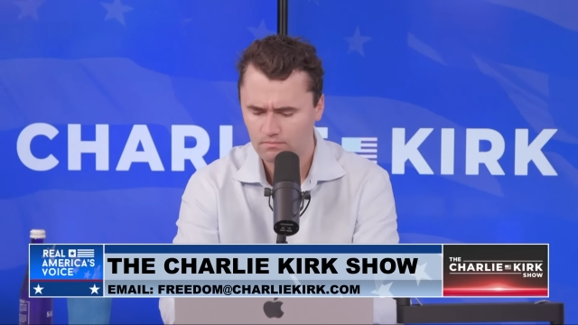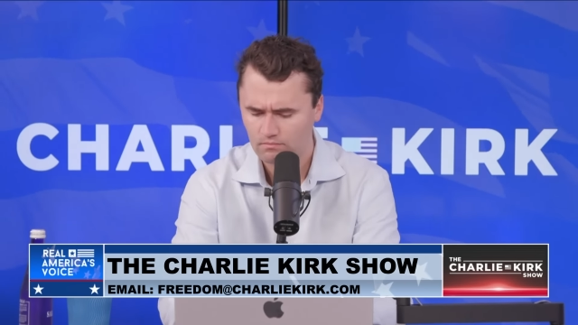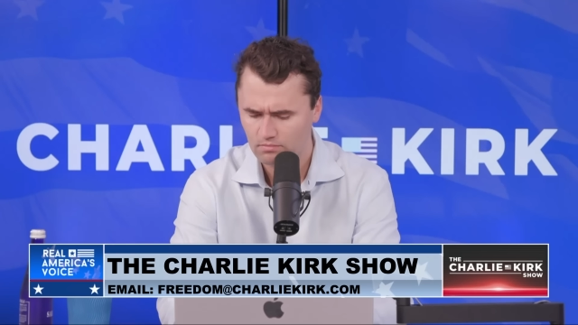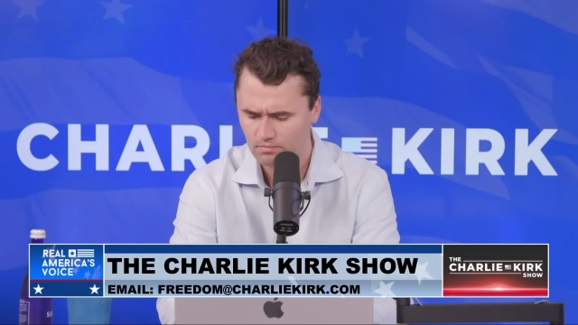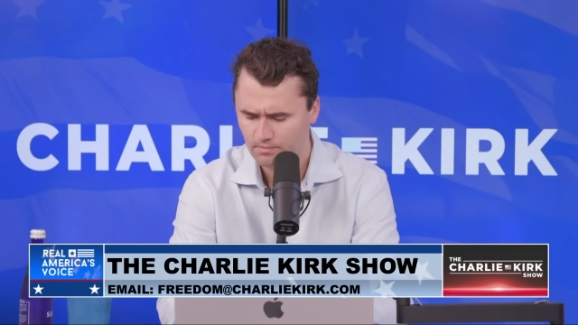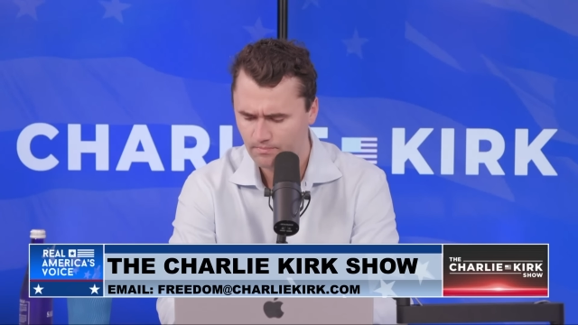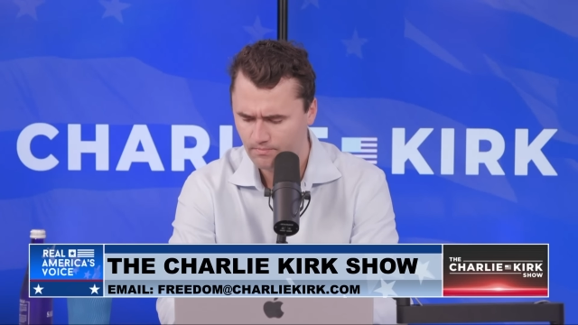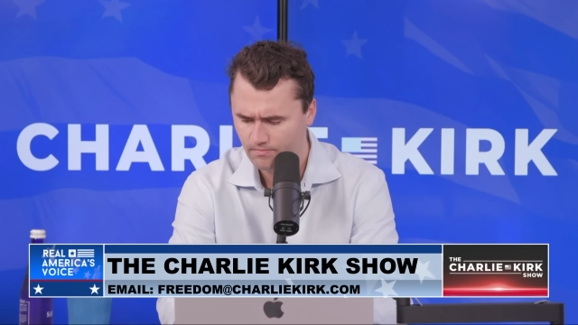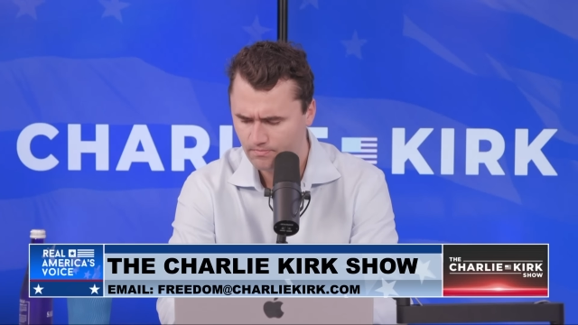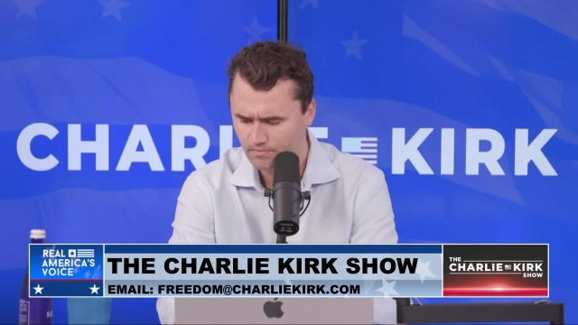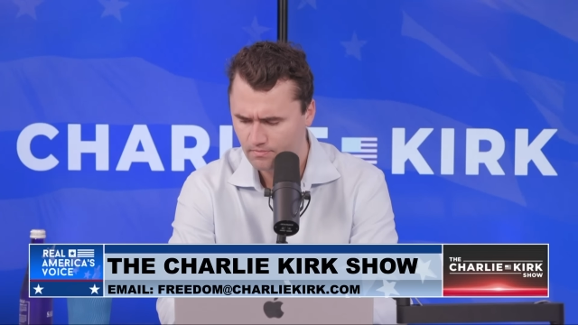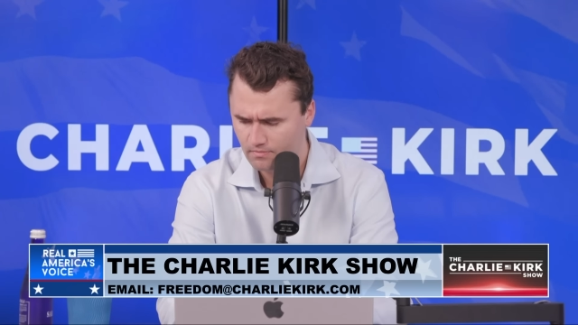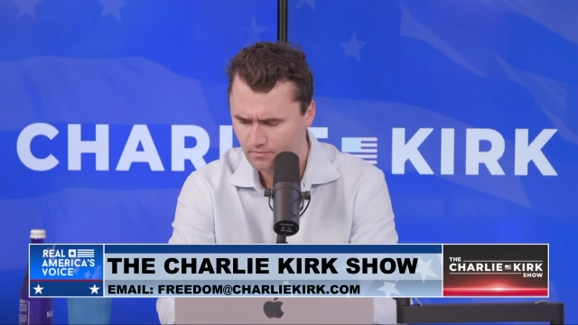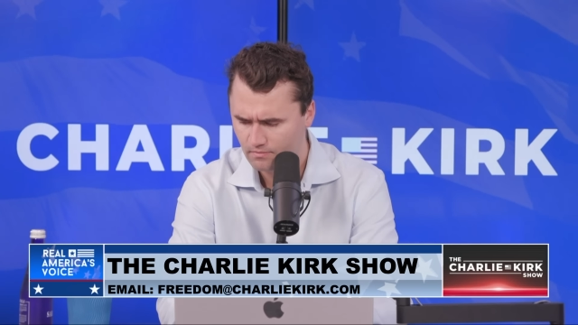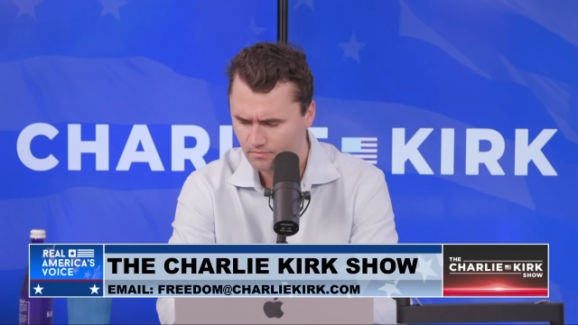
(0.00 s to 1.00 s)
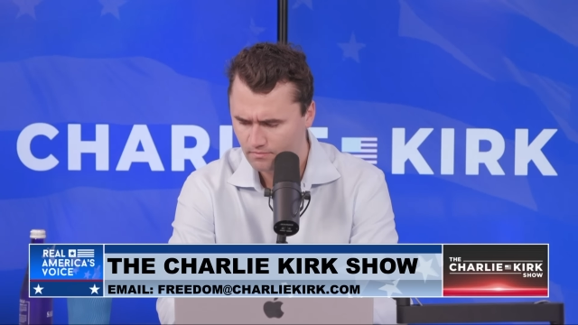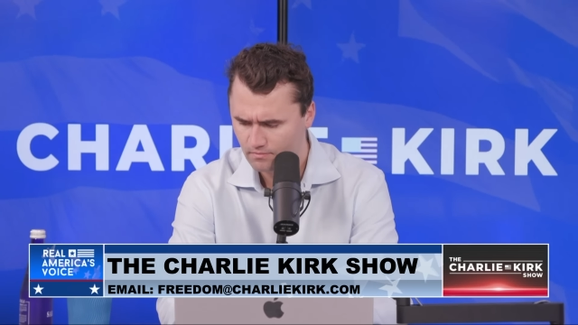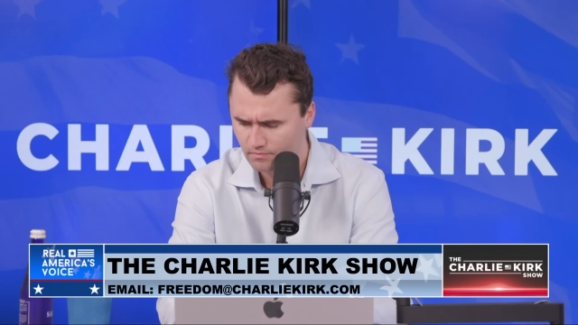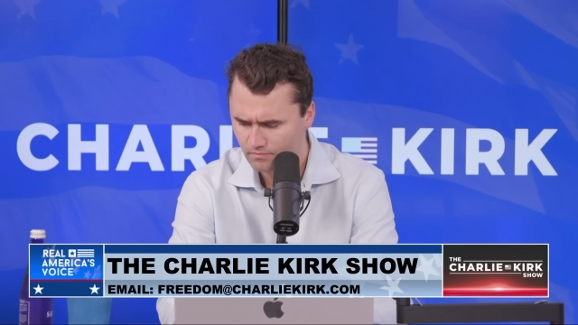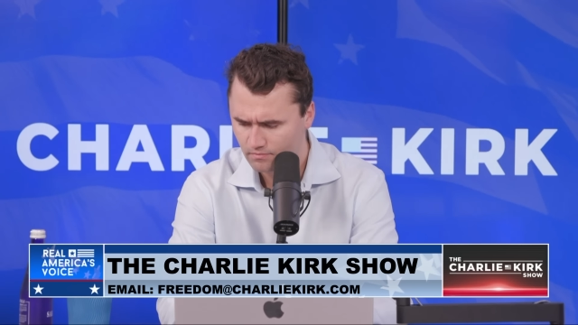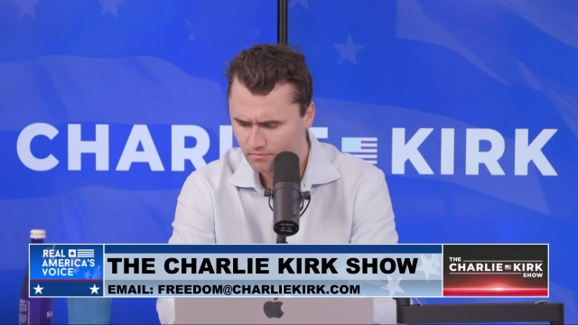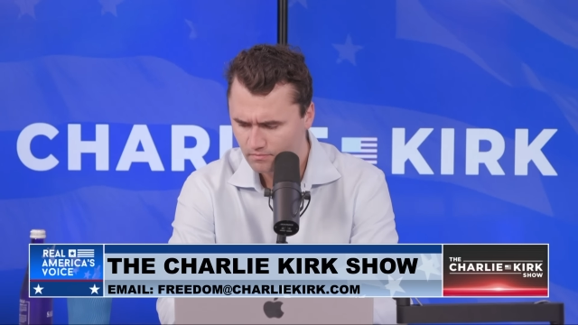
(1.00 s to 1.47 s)

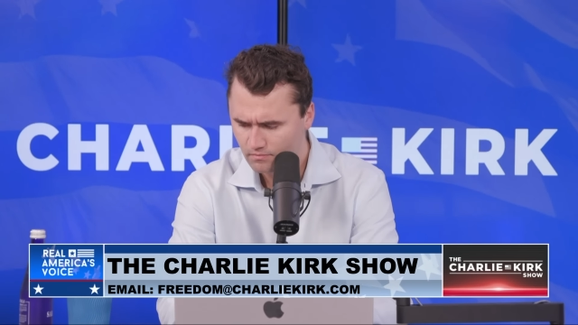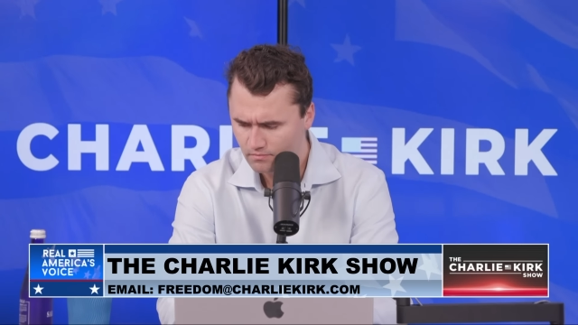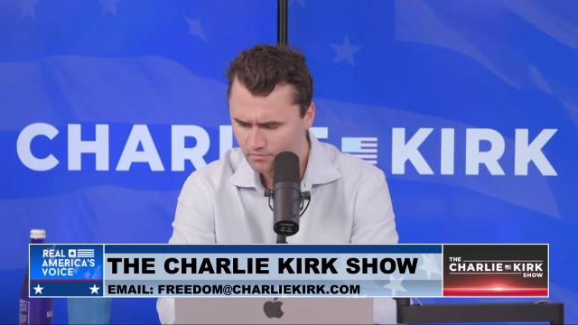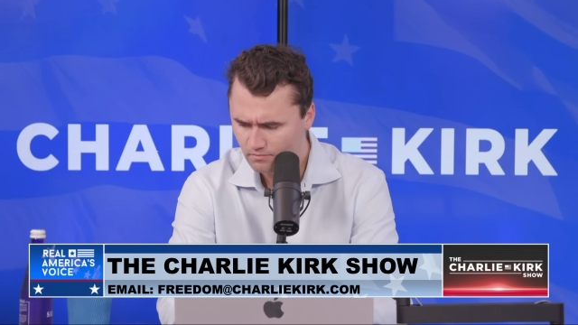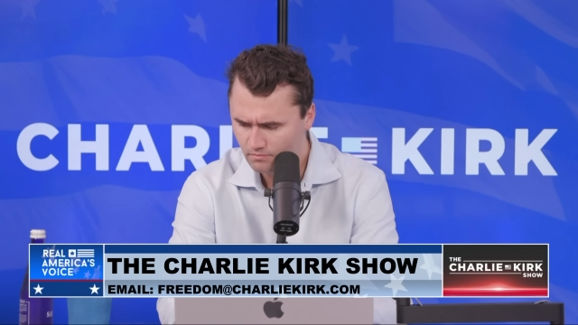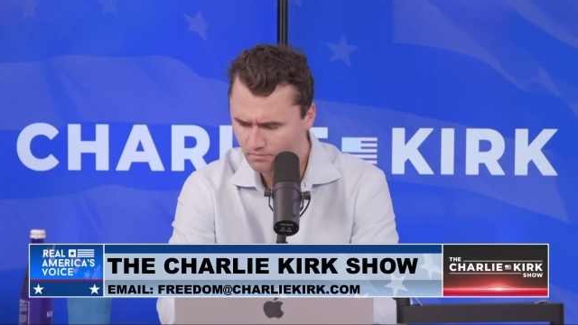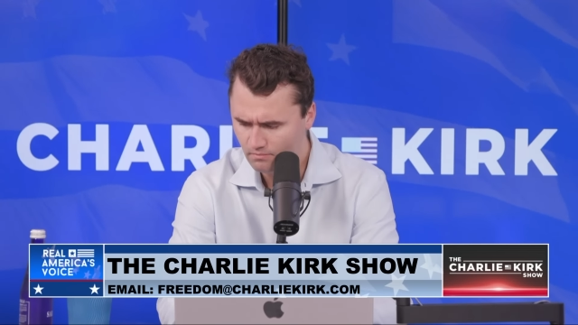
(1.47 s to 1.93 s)
Nobody speaks.